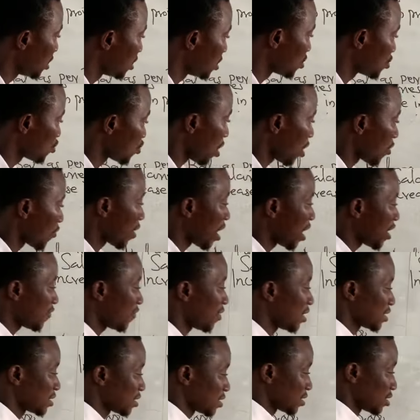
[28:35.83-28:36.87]
to arrive
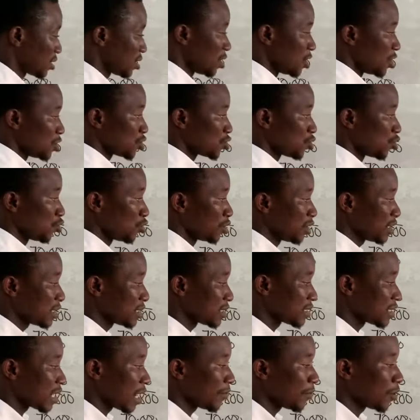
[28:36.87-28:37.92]
at. So this is
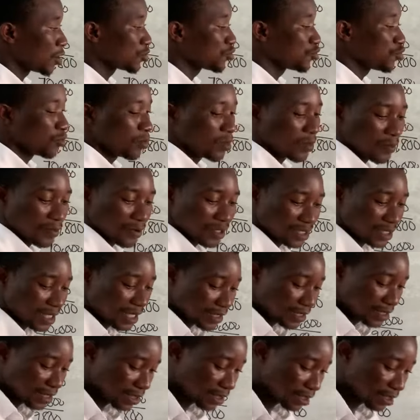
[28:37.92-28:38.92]
the amount we'll be presenting